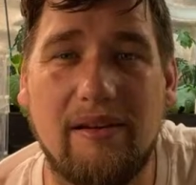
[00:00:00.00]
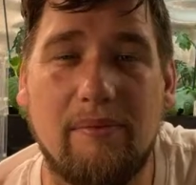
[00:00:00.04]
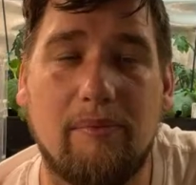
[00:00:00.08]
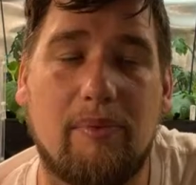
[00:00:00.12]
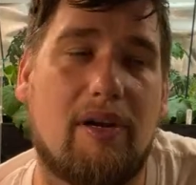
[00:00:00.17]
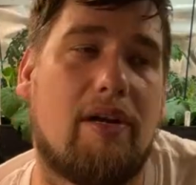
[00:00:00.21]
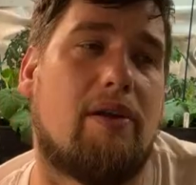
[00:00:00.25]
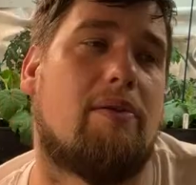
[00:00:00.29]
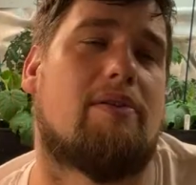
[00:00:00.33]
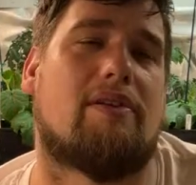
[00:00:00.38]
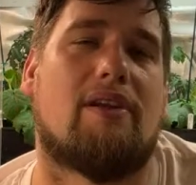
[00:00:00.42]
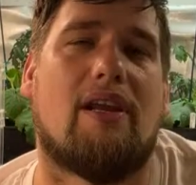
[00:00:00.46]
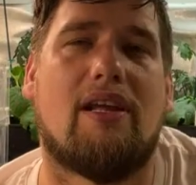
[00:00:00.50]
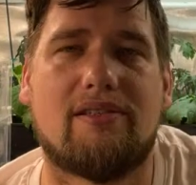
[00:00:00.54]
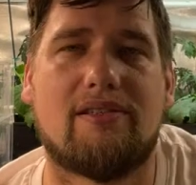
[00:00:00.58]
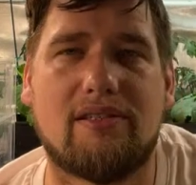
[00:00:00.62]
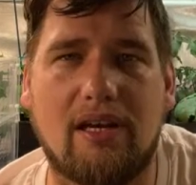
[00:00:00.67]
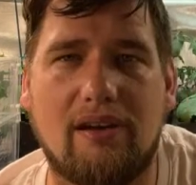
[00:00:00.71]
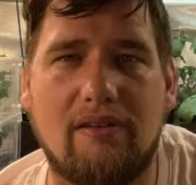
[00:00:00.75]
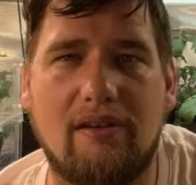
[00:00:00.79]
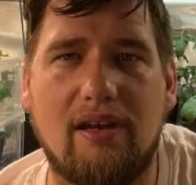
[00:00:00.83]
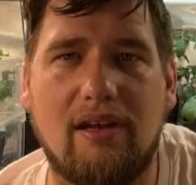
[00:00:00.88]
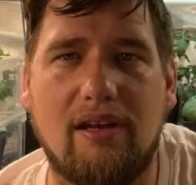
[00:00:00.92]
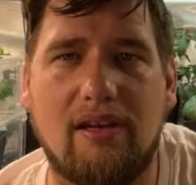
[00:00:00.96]
But anyways, let's
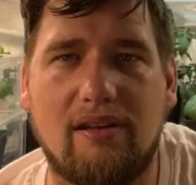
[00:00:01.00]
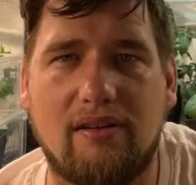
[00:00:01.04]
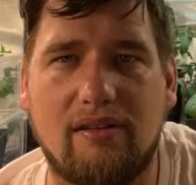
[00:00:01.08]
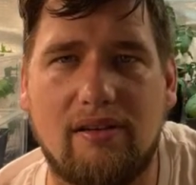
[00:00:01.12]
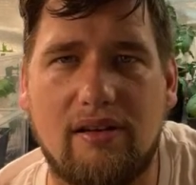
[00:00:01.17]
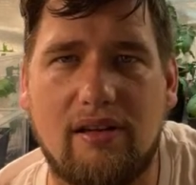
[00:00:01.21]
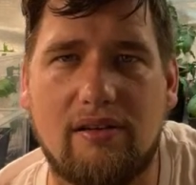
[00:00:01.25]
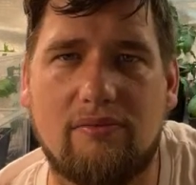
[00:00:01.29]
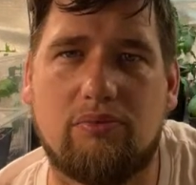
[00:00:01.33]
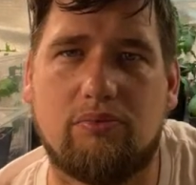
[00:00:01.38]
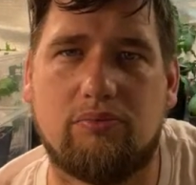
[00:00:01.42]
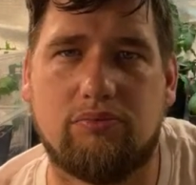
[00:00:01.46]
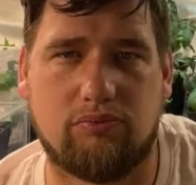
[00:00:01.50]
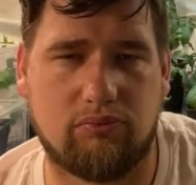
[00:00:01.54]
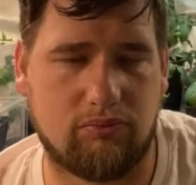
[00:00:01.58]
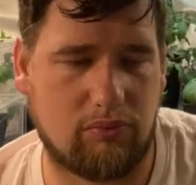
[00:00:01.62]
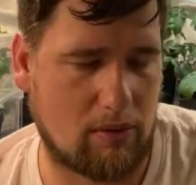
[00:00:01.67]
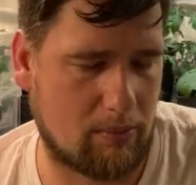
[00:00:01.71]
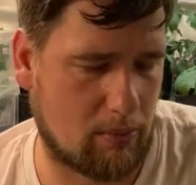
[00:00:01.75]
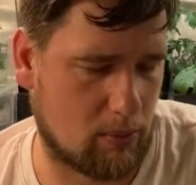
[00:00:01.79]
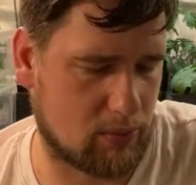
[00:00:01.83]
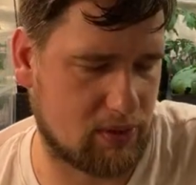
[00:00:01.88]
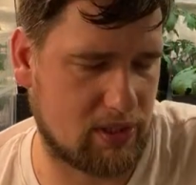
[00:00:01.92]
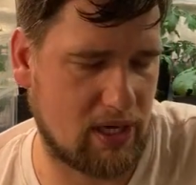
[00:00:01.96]
have we're
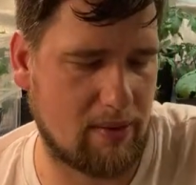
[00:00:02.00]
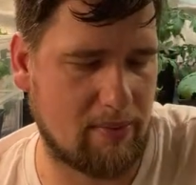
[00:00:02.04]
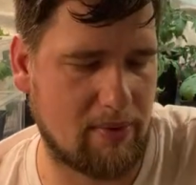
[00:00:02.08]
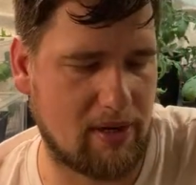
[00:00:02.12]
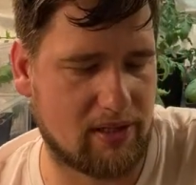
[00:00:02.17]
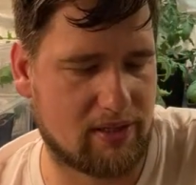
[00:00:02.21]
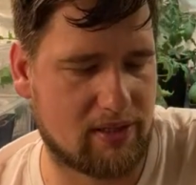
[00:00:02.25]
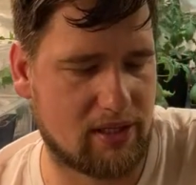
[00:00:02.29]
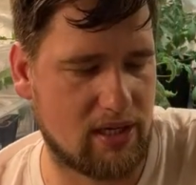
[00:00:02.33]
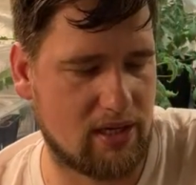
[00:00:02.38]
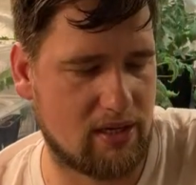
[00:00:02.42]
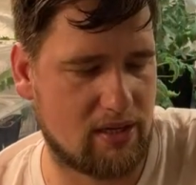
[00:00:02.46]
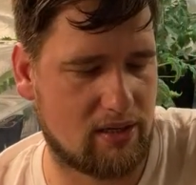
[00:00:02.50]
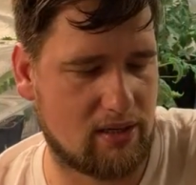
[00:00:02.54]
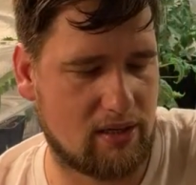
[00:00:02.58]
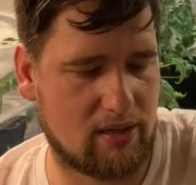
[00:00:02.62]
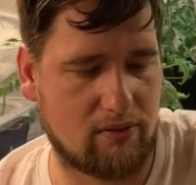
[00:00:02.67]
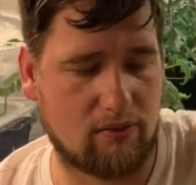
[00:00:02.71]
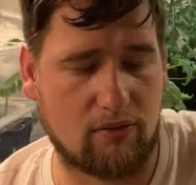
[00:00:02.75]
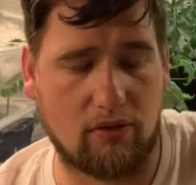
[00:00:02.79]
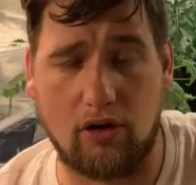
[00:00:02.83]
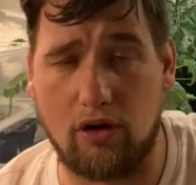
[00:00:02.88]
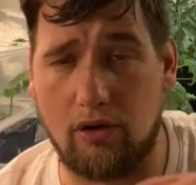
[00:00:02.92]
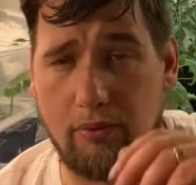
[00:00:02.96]
about 10 minutes in. We've
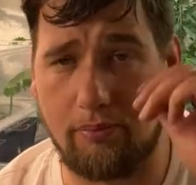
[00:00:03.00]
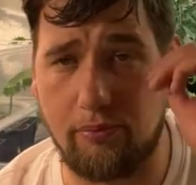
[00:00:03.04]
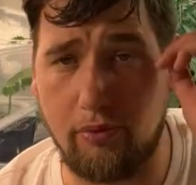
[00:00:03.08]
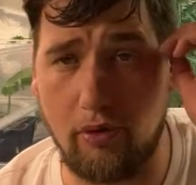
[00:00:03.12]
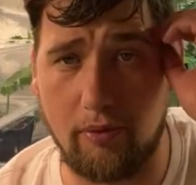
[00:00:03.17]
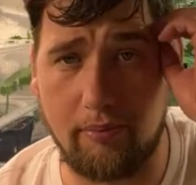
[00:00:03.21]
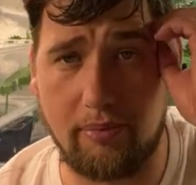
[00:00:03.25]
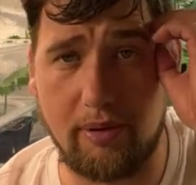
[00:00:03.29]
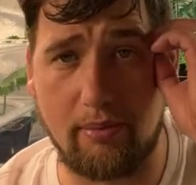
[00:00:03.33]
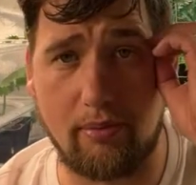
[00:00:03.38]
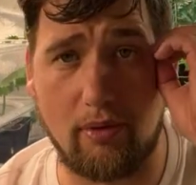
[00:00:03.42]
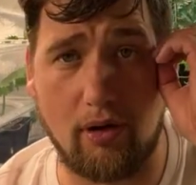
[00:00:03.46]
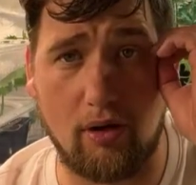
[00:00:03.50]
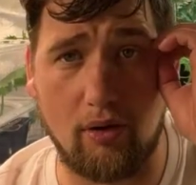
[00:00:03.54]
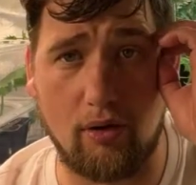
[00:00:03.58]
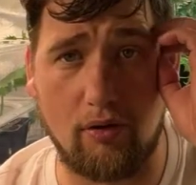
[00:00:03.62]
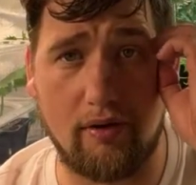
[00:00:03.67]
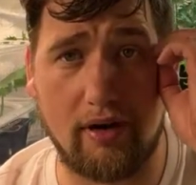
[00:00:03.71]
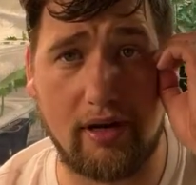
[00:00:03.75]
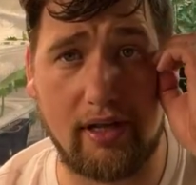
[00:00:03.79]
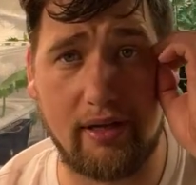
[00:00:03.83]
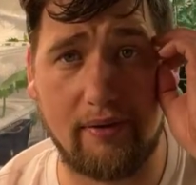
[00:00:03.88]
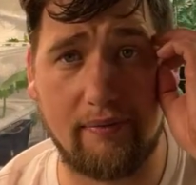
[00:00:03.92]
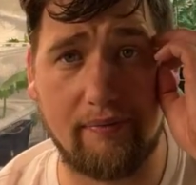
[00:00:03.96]
got a lot of people on
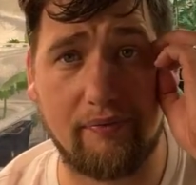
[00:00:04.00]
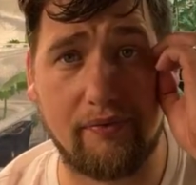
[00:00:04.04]
already.